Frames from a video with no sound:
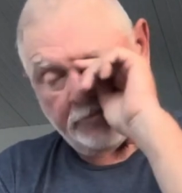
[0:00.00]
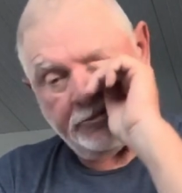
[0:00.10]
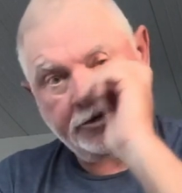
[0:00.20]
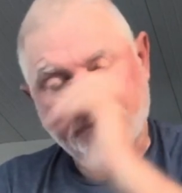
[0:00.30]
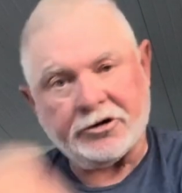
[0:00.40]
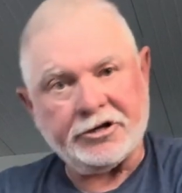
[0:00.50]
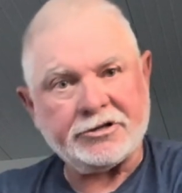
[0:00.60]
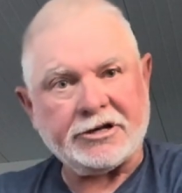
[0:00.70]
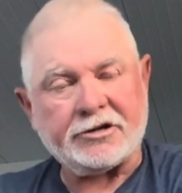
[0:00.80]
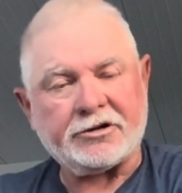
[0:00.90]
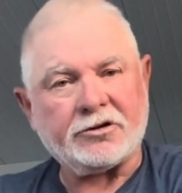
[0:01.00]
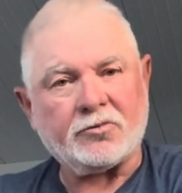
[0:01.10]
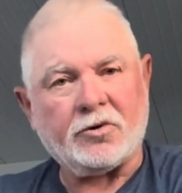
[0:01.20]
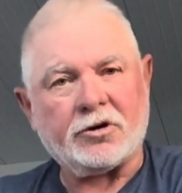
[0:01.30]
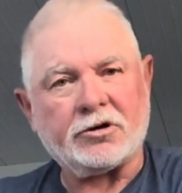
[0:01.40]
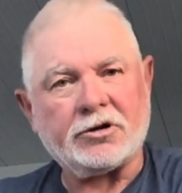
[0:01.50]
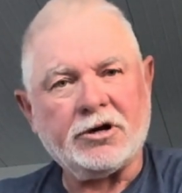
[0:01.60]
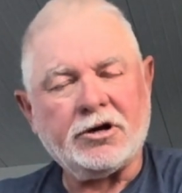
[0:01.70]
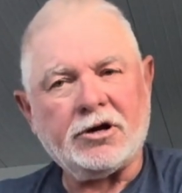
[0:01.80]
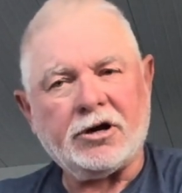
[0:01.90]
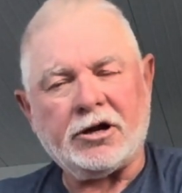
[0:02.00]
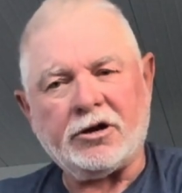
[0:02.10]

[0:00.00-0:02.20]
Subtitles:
Be courteous out there in the water. I